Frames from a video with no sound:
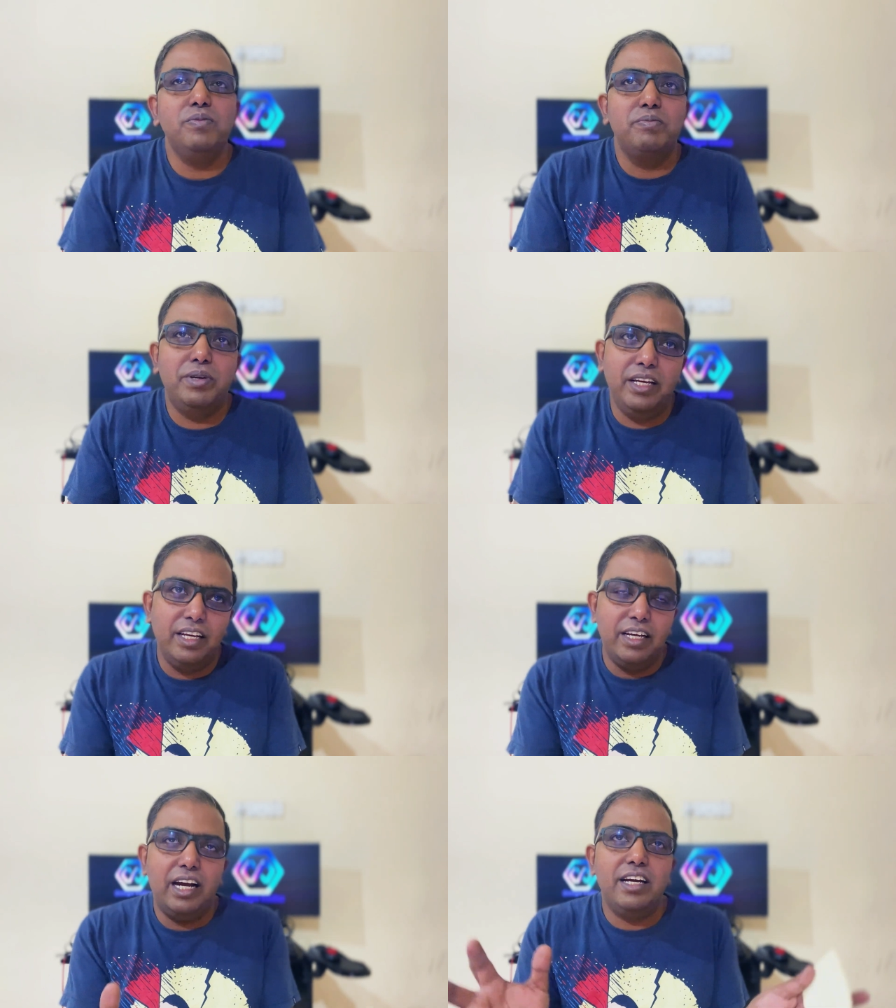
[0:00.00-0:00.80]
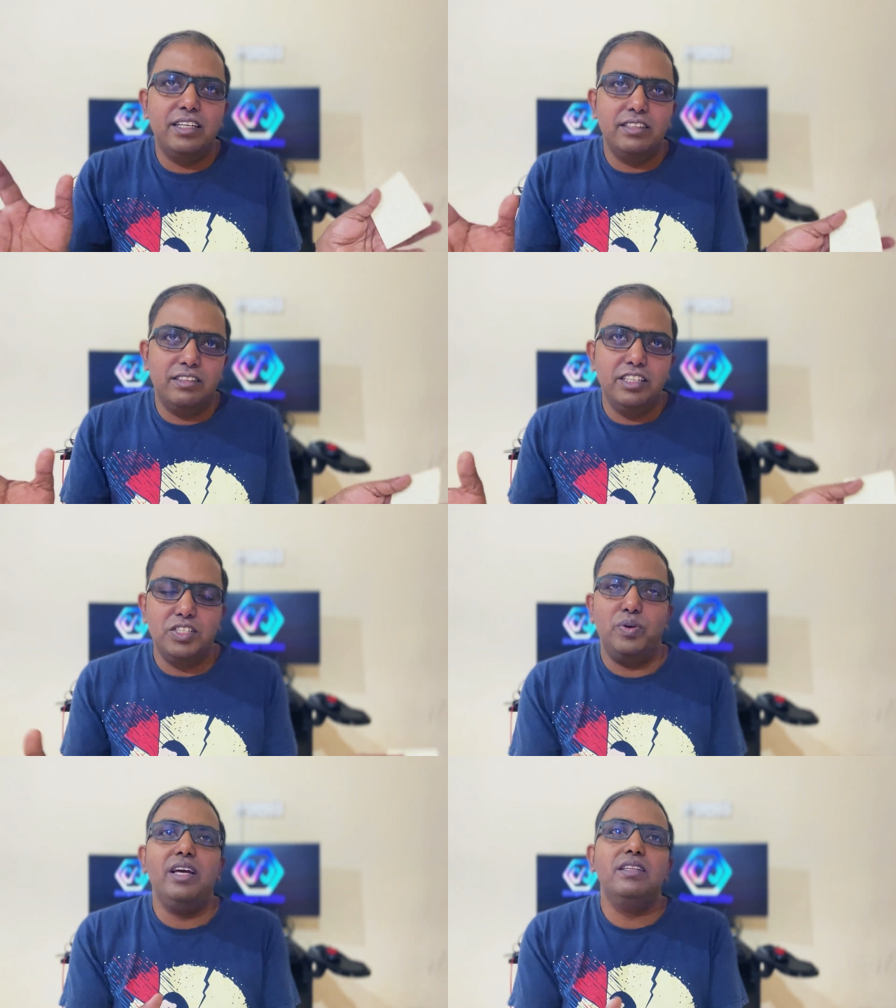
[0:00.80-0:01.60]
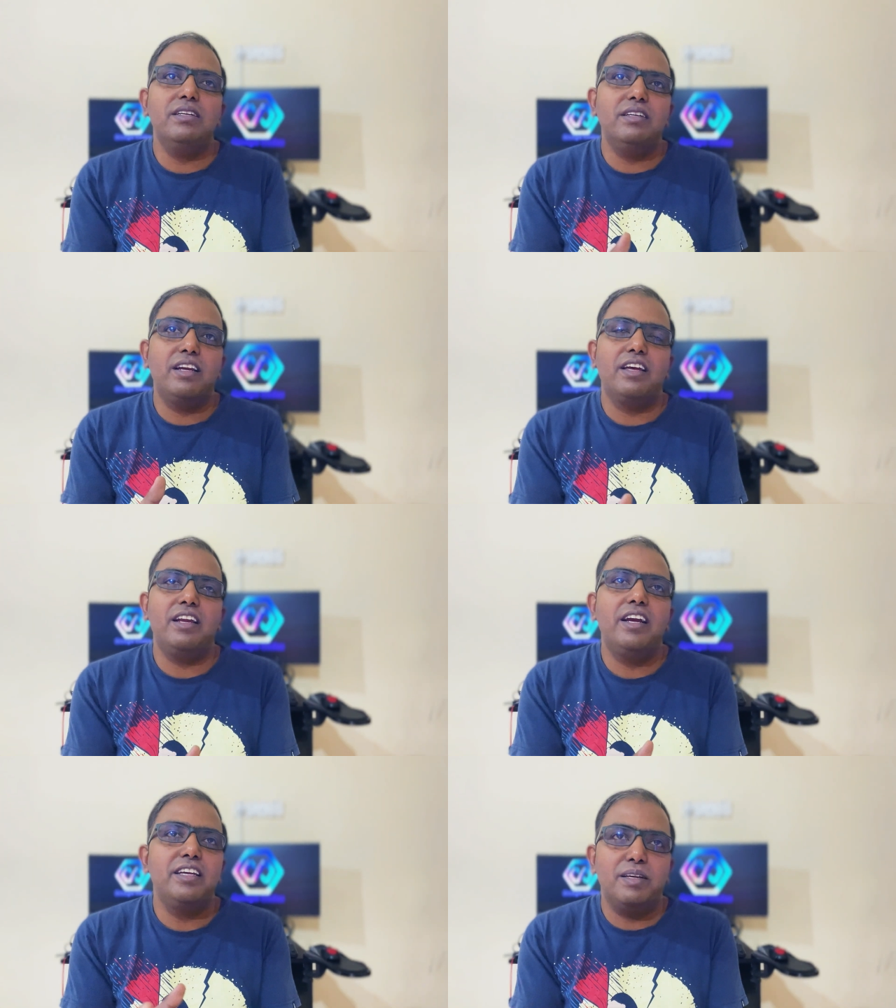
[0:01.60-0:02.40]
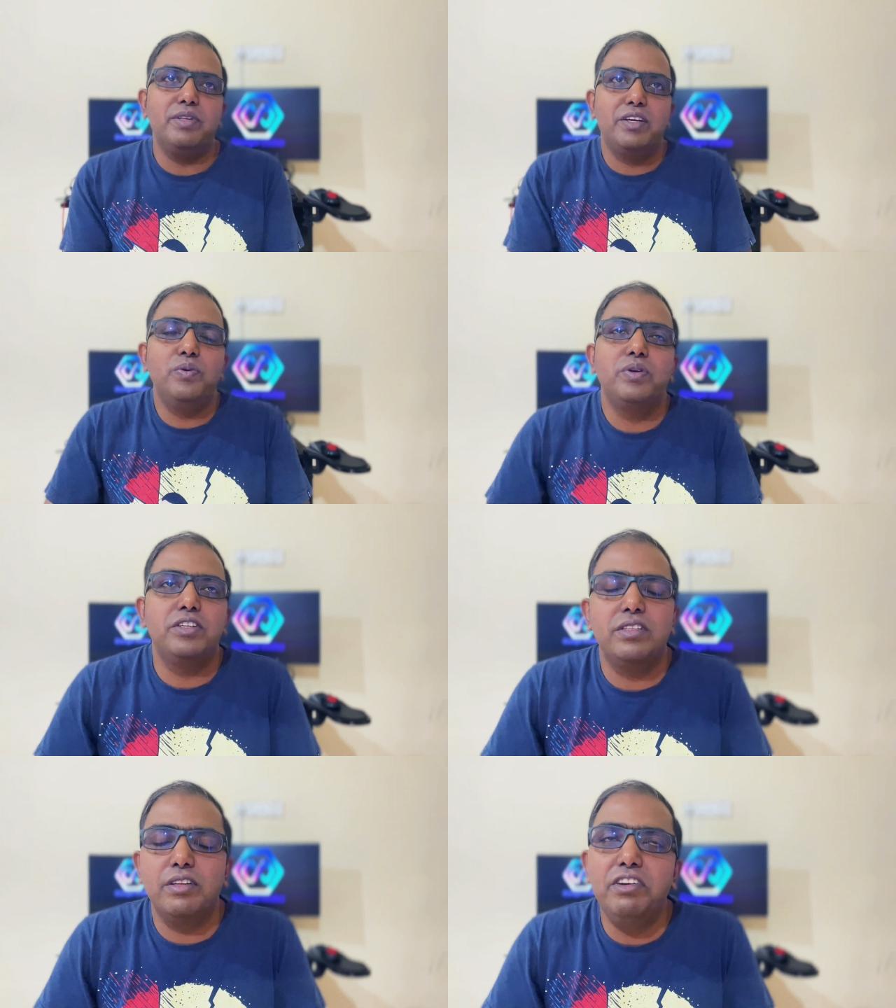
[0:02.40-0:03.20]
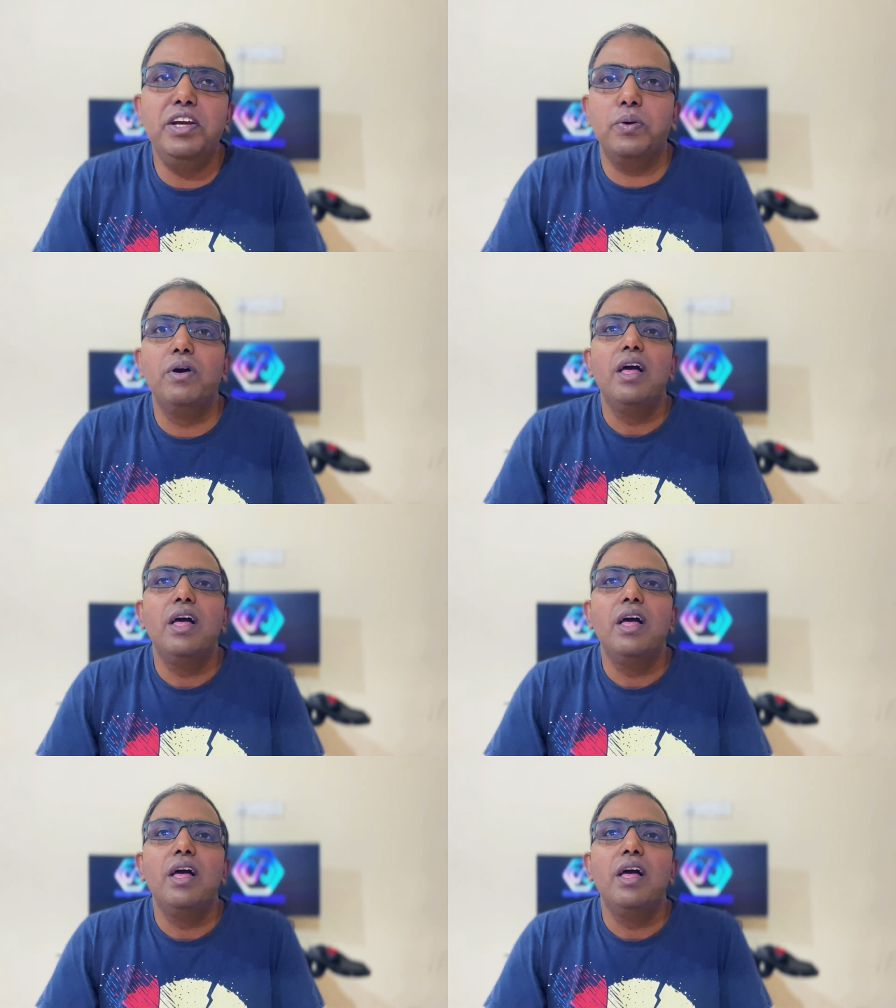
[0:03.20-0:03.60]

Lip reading: bringing things together and creating something new in the video.